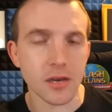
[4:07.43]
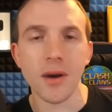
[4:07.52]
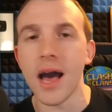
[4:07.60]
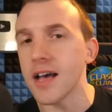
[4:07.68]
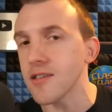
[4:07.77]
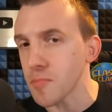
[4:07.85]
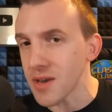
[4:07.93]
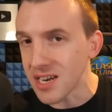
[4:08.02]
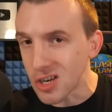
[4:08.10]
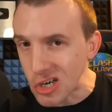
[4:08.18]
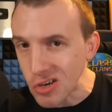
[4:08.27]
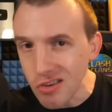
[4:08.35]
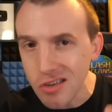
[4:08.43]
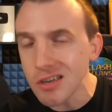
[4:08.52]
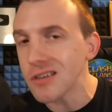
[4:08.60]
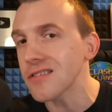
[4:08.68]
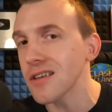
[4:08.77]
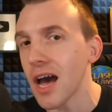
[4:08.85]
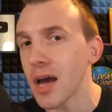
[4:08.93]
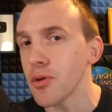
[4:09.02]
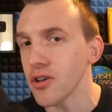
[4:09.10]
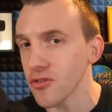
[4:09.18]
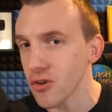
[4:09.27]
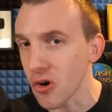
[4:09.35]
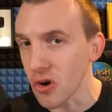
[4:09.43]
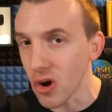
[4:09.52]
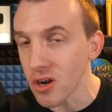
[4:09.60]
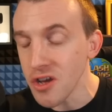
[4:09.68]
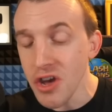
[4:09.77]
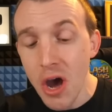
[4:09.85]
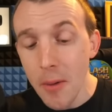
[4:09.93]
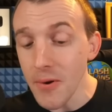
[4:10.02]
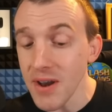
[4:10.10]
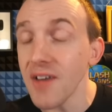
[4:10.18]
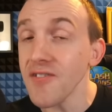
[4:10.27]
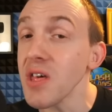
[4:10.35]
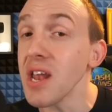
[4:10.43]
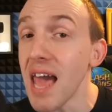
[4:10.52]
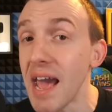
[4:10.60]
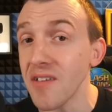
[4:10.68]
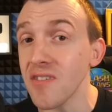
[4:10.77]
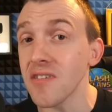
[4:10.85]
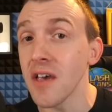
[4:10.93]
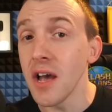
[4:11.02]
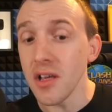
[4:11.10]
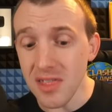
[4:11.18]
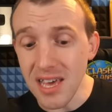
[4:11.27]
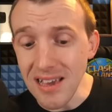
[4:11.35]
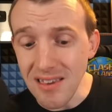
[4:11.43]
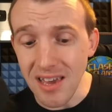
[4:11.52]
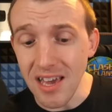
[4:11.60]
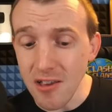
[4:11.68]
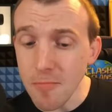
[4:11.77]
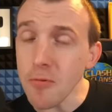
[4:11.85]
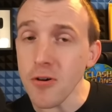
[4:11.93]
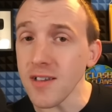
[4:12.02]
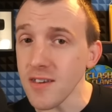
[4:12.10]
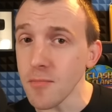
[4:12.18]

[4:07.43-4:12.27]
has been adjusted as time has gone on, but nevertheless, this is pretty